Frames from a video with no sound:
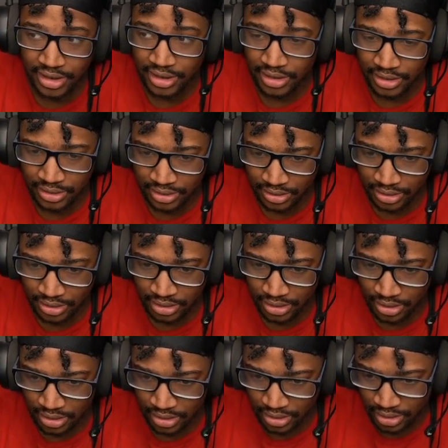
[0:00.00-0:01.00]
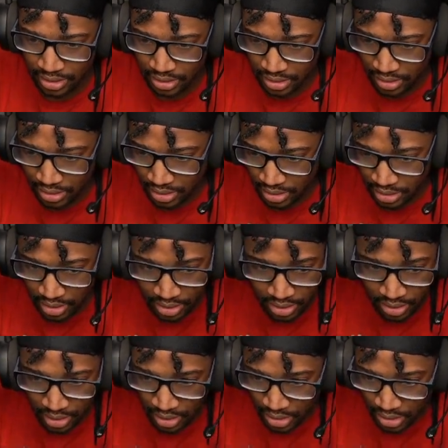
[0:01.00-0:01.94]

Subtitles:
(silence)